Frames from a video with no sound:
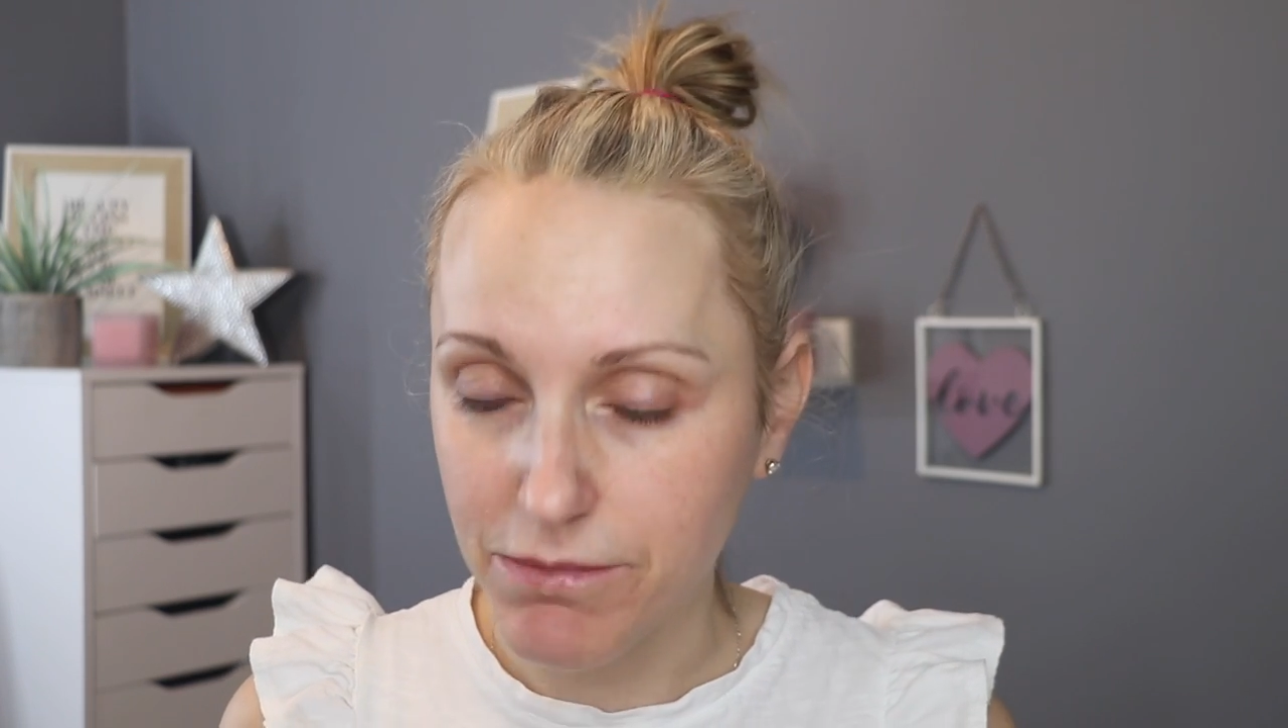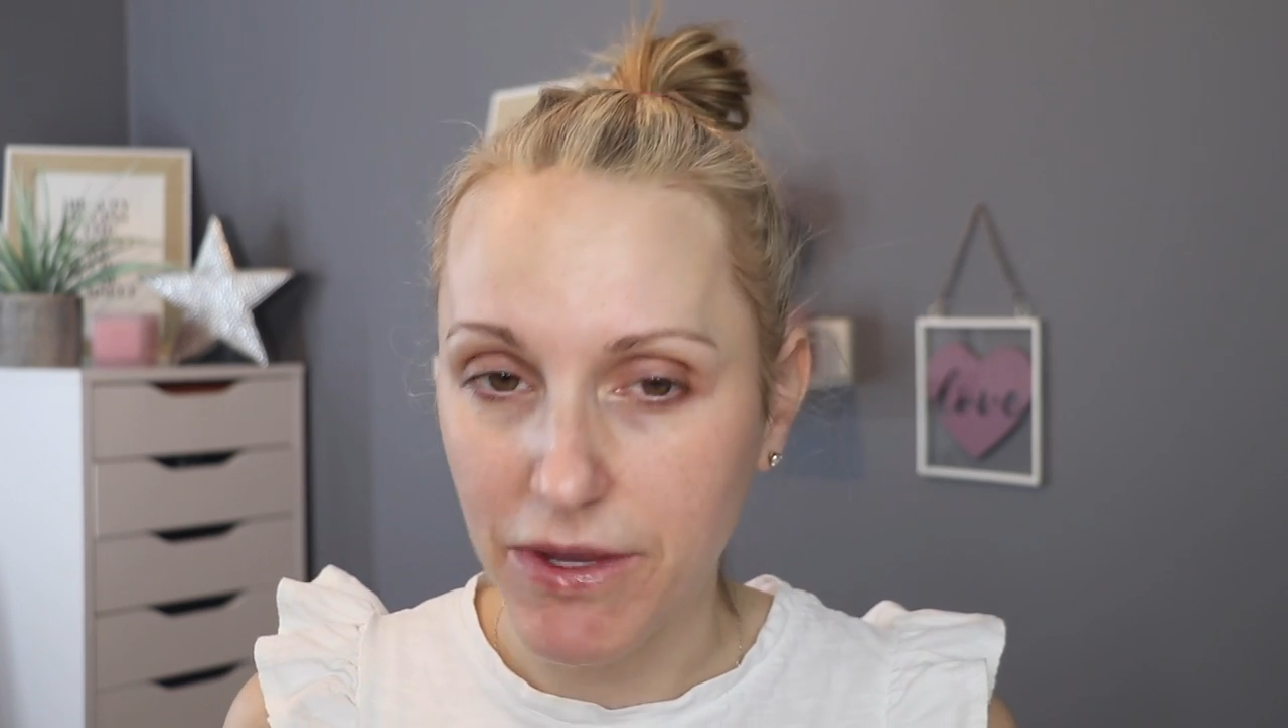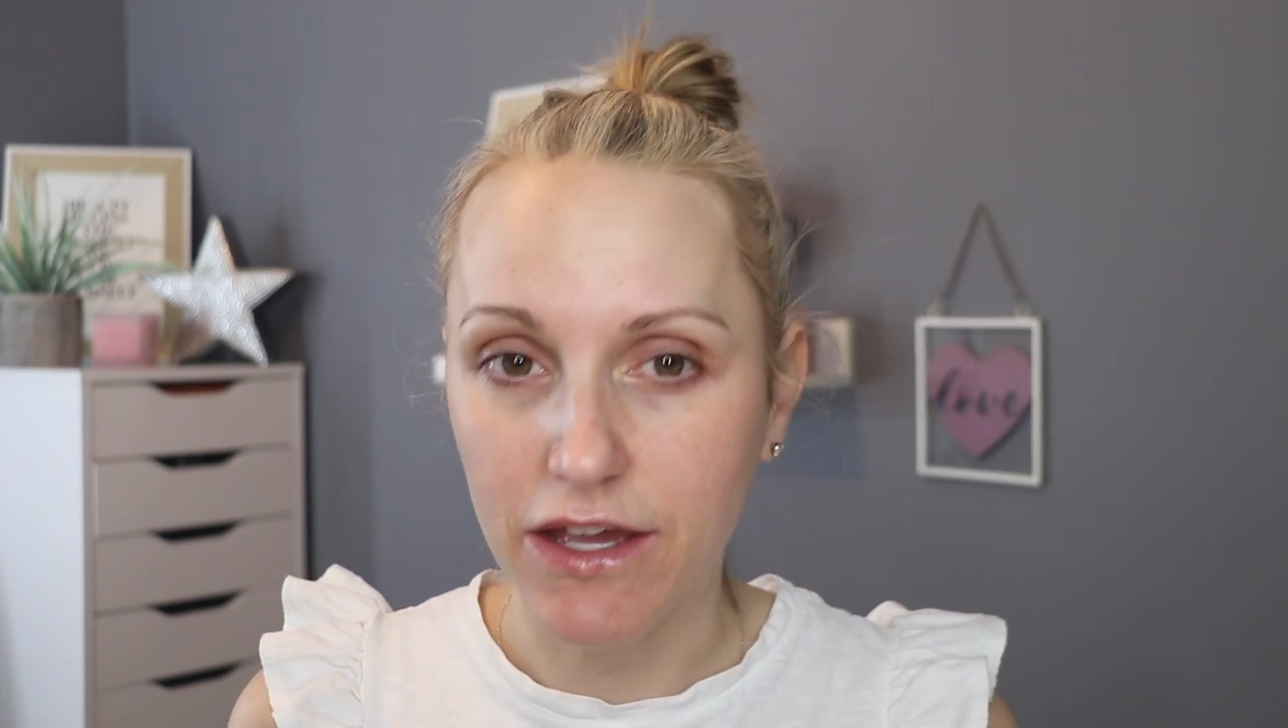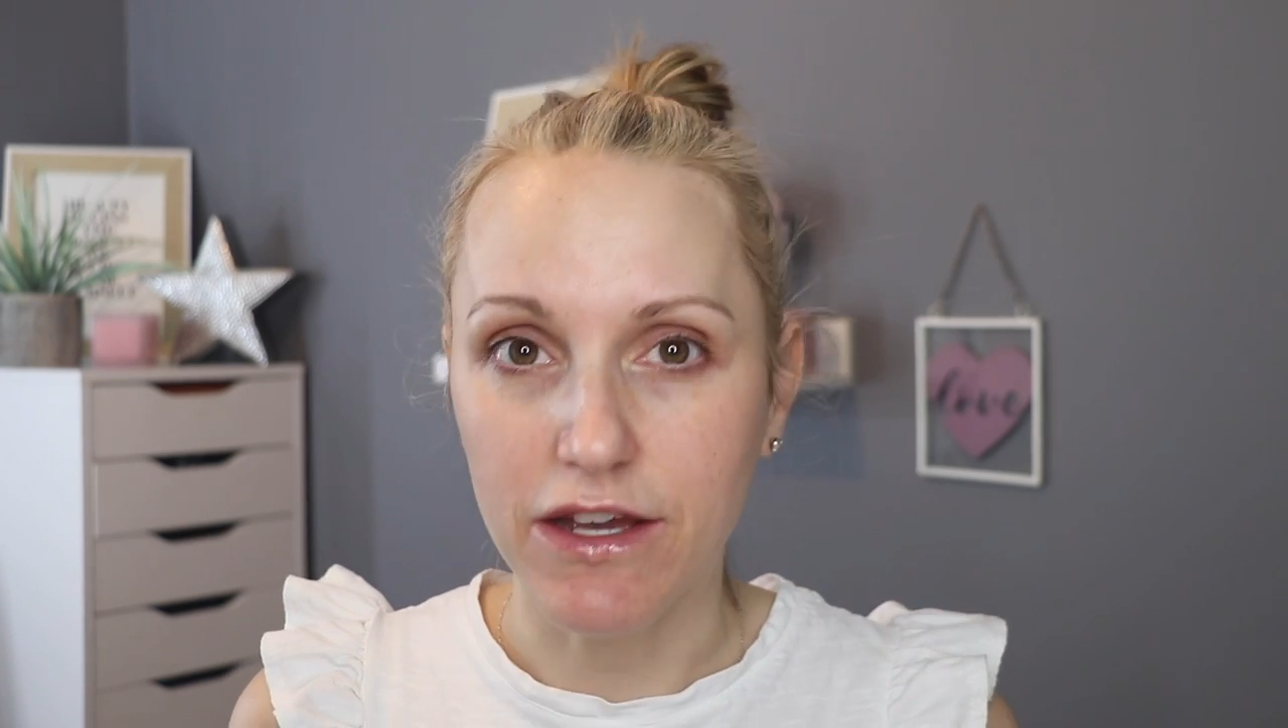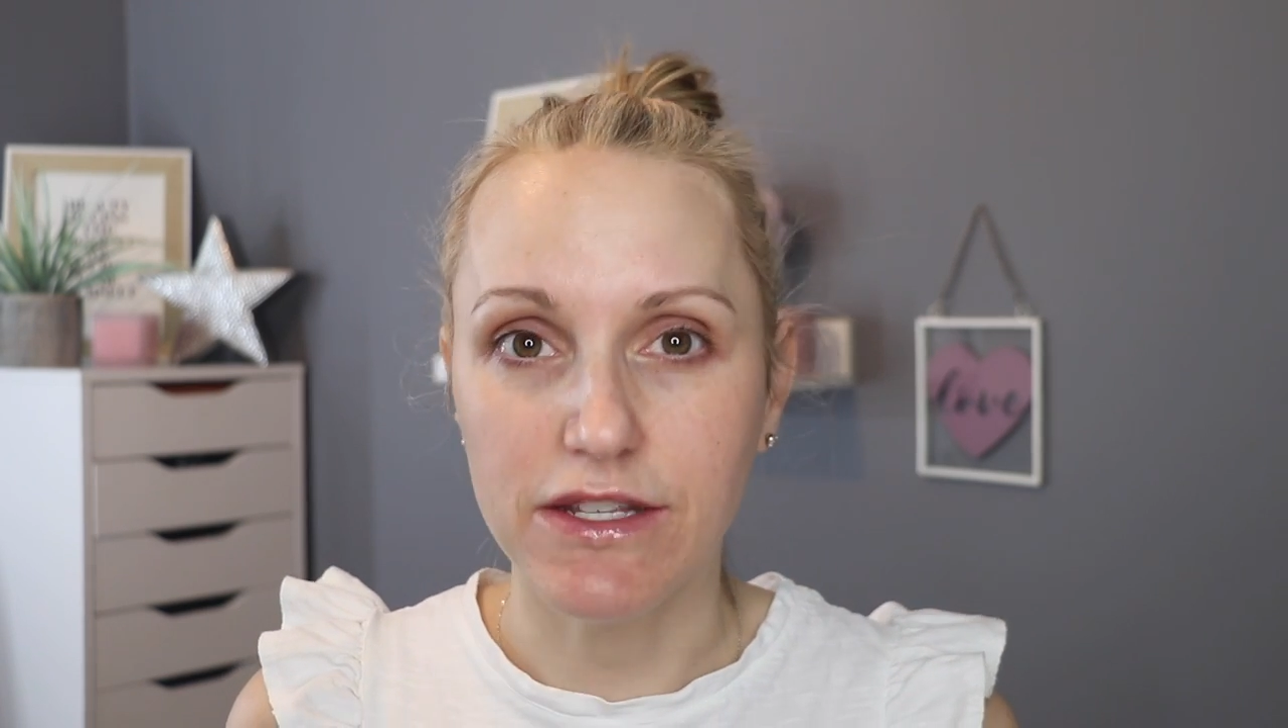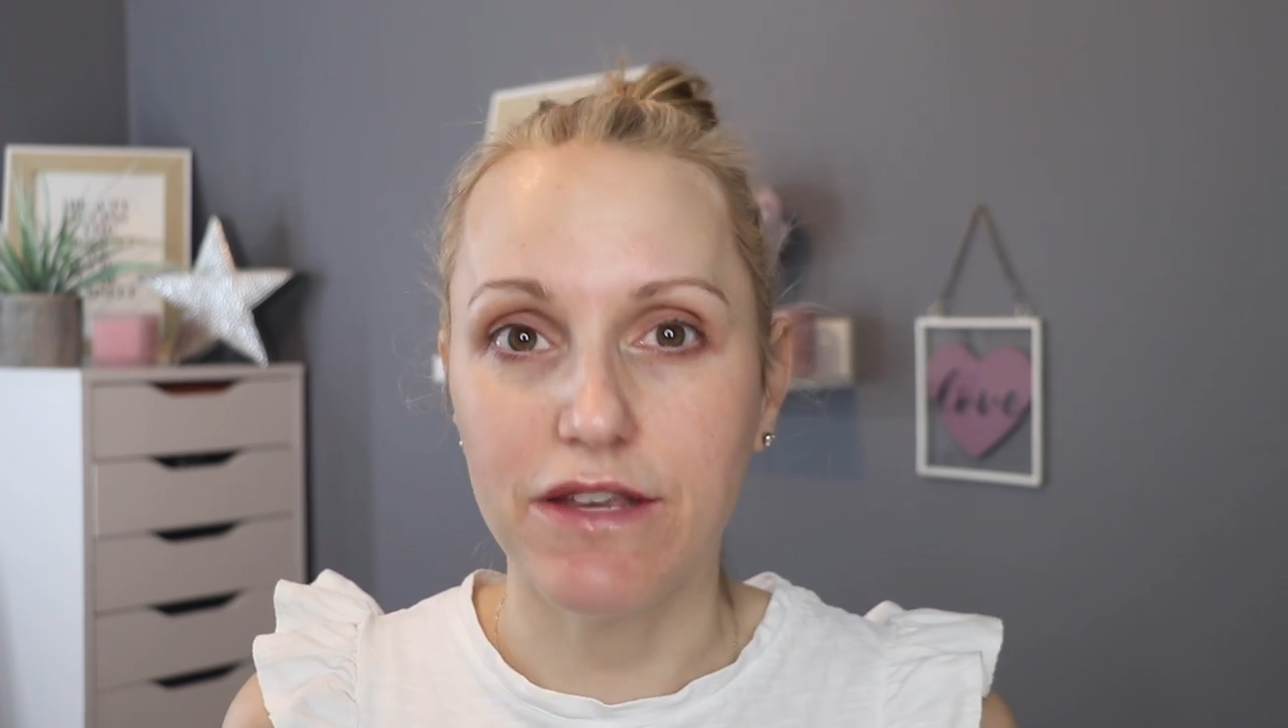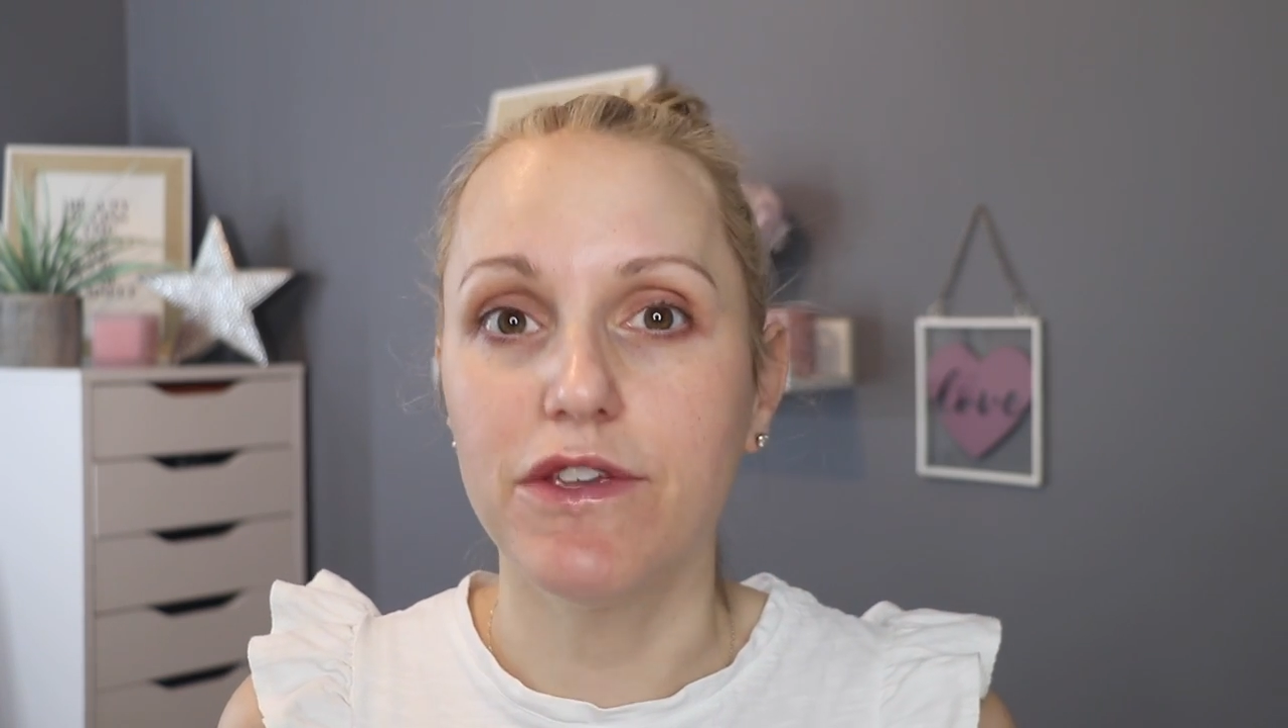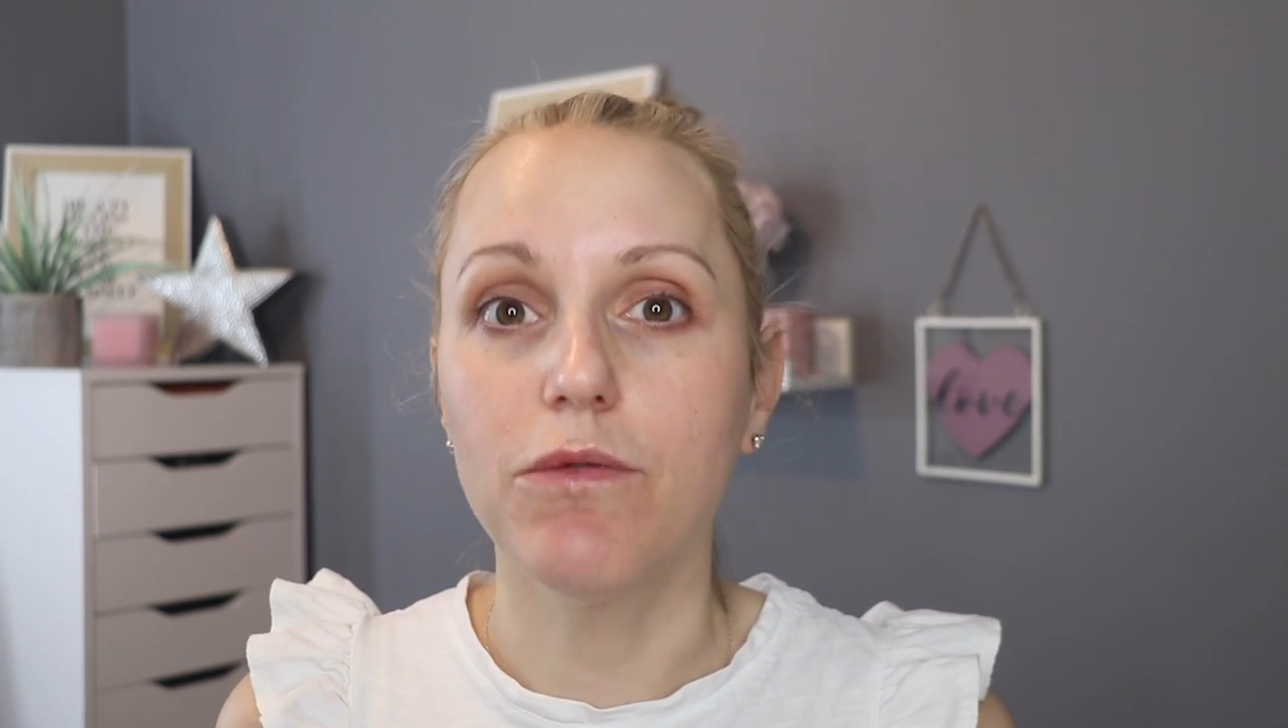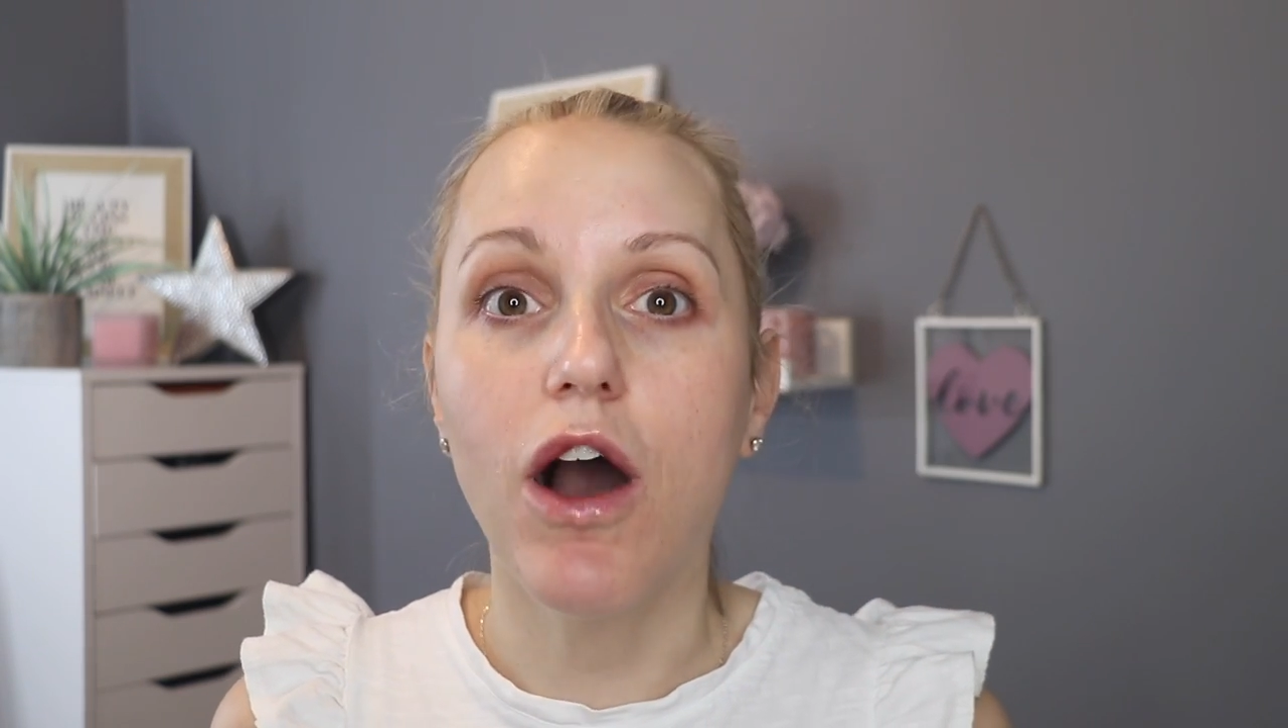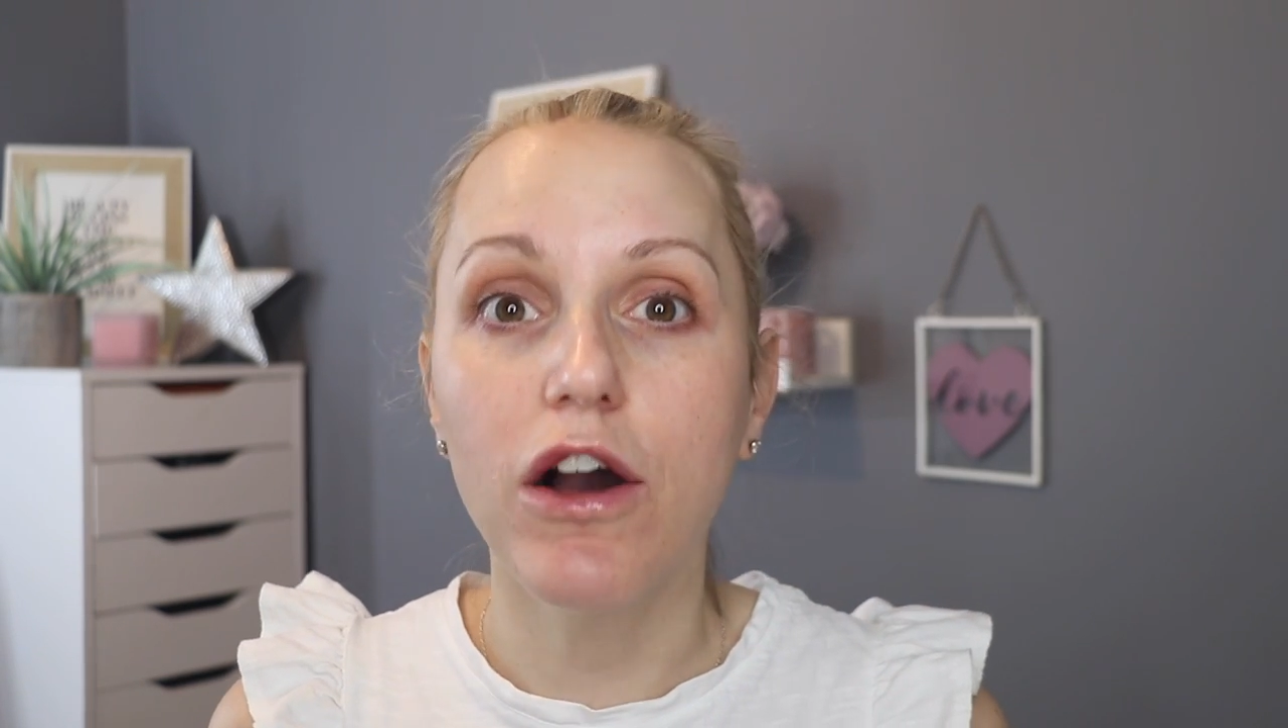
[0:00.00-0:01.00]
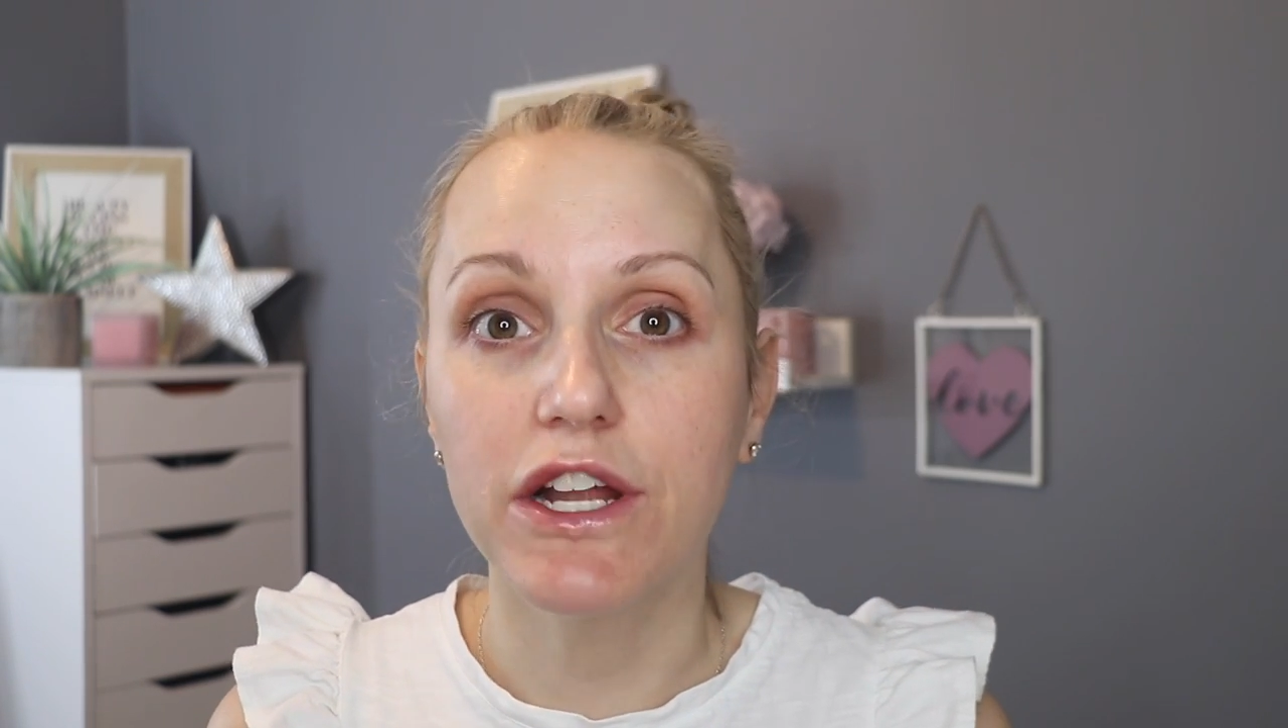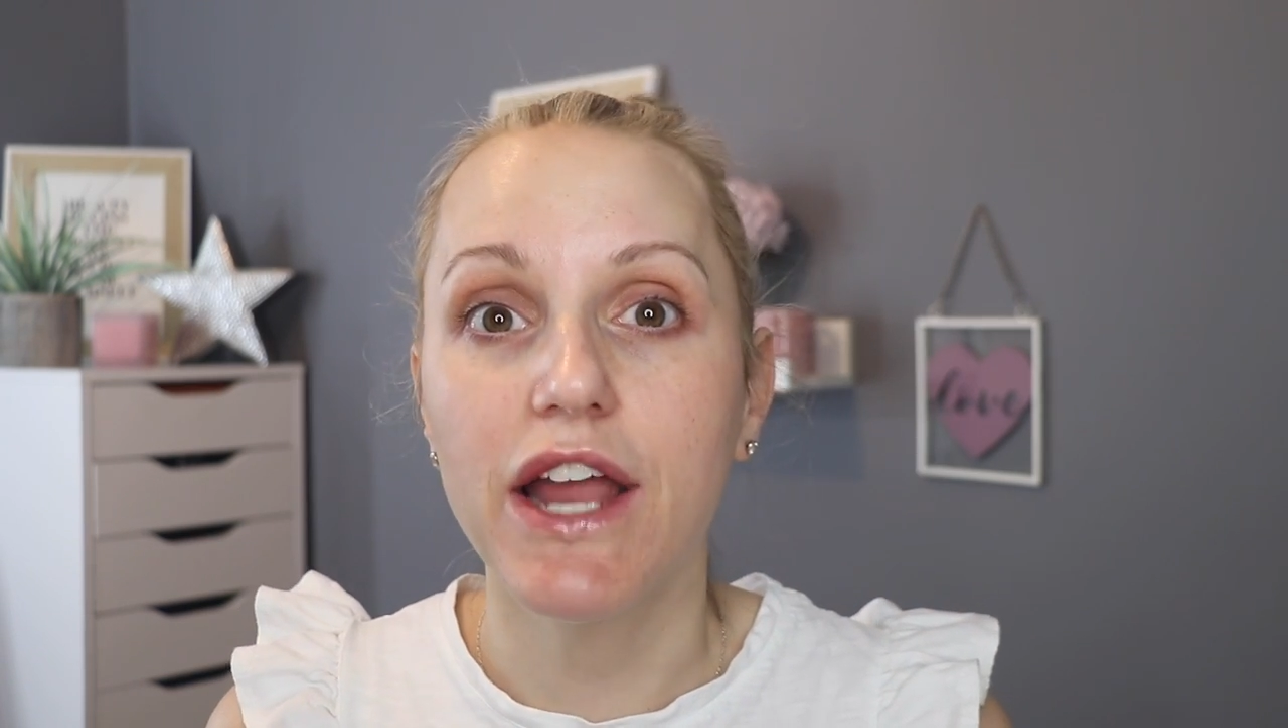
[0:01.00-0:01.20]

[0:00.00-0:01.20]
because if you are going